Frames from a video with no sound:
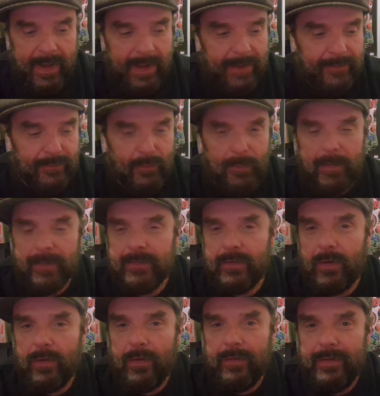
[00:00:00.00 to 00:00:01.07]
He's almost
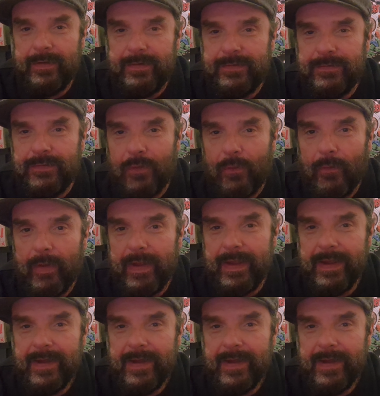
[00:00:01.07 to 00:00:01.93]
got like these toy